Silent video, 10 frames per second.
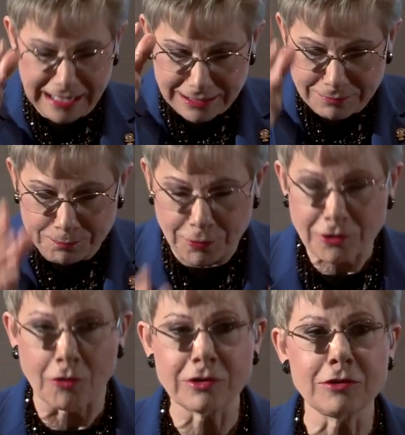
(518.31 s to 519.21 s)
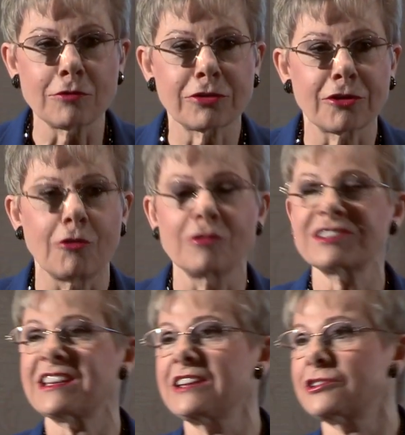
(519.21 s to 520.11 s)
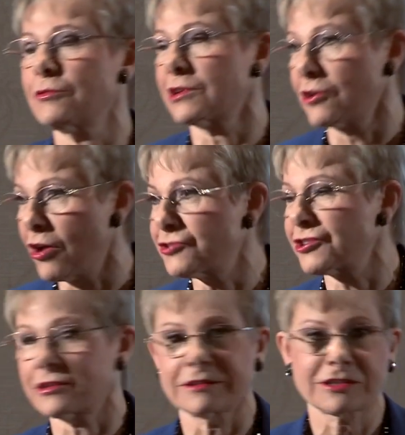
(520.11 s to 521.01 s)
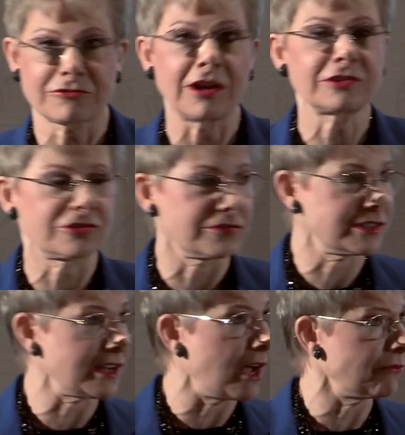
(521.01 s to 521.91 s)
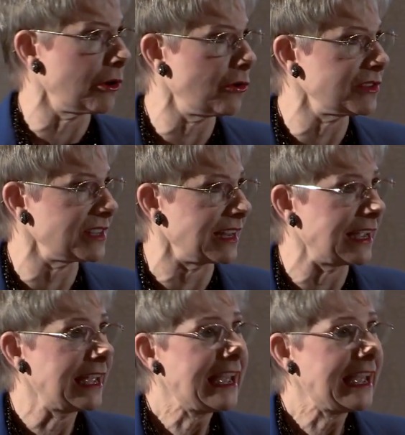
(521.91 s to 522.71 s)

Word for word: and put all your thoughts into a logical structure and start rehearsing.